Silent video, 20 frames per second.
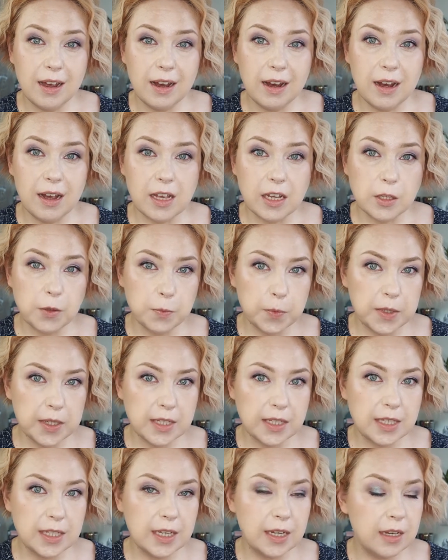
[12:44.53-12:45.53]
I
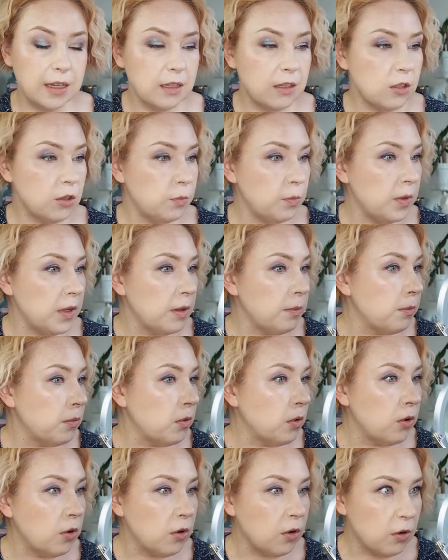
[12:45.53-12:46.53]
expected it to be
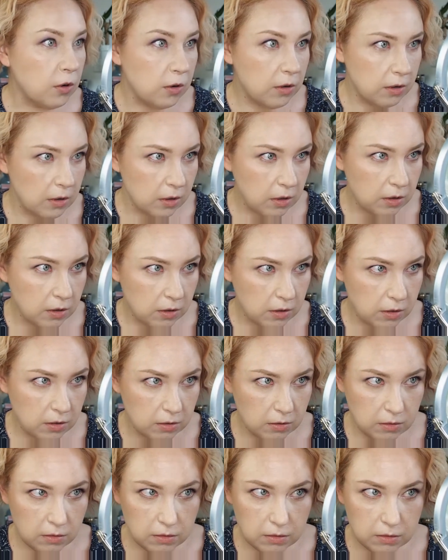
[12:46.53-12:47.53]
more
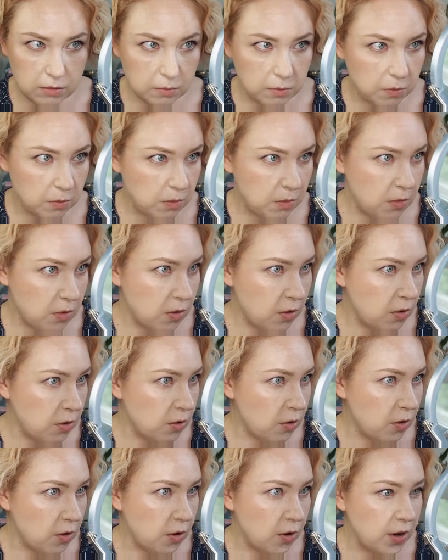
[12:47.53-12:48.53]

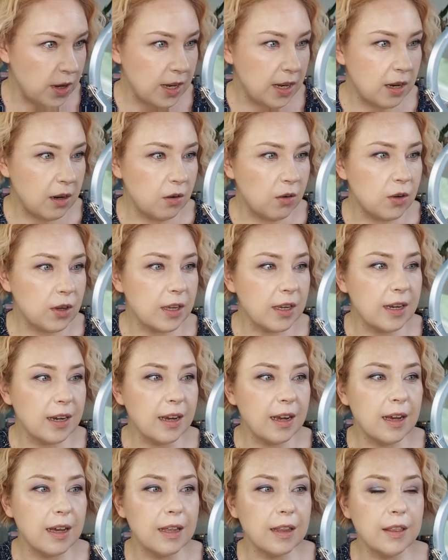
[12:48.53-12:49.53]
oily looking
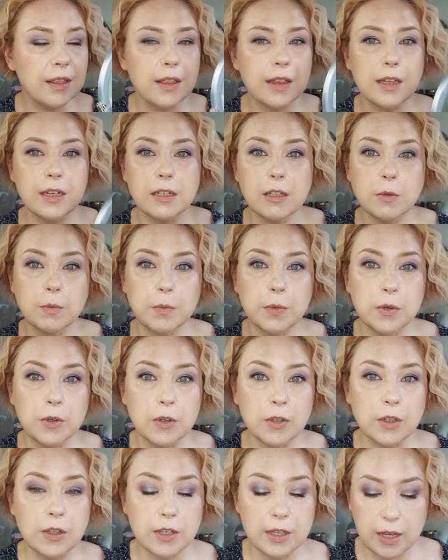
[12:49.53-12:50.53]
at this
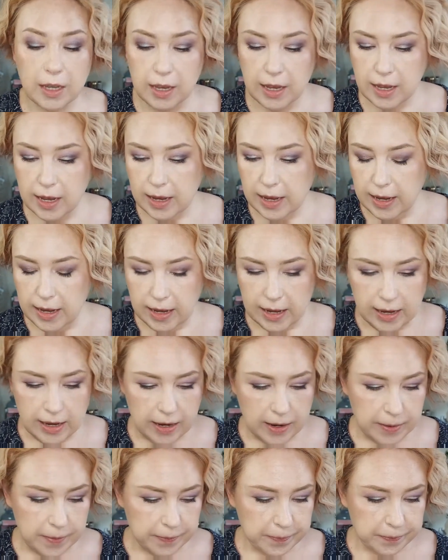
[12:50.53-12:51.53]
point.
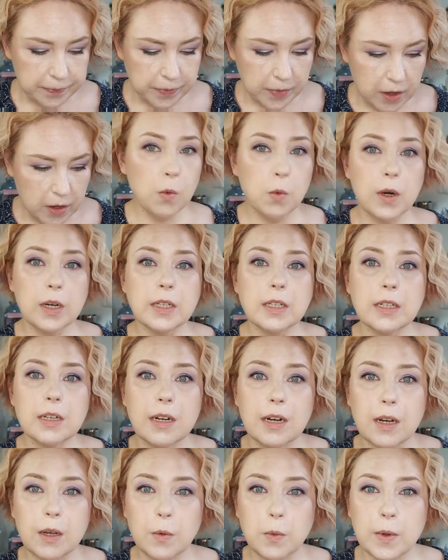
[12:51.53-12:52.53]
What
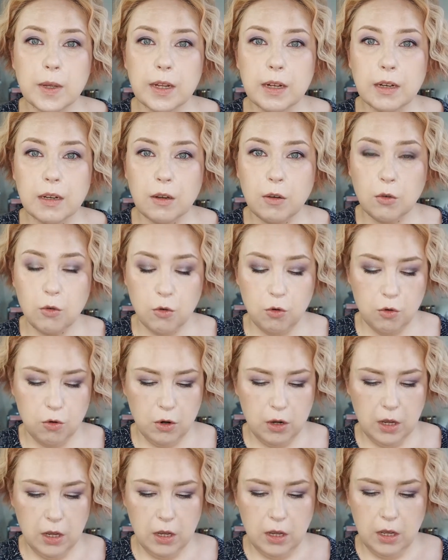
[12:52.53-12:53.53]
I will do
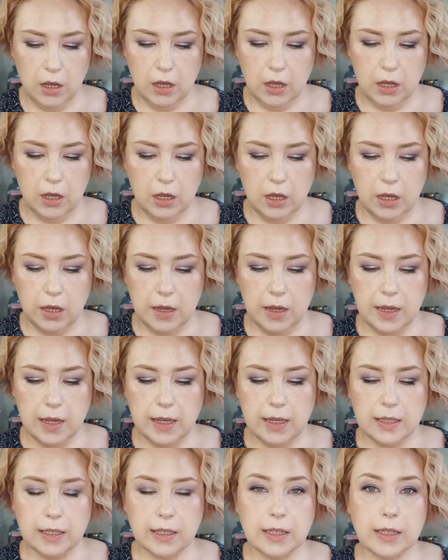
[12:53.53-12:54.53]

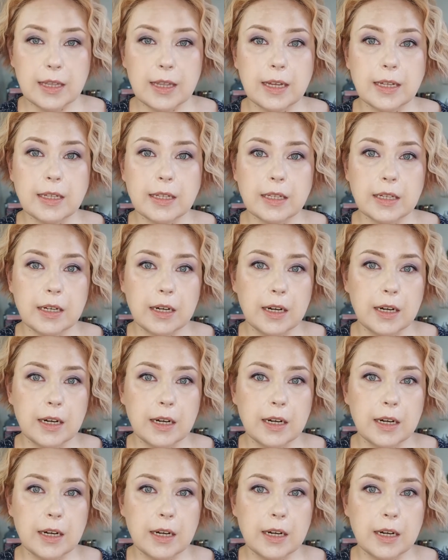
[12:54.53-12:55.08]
is that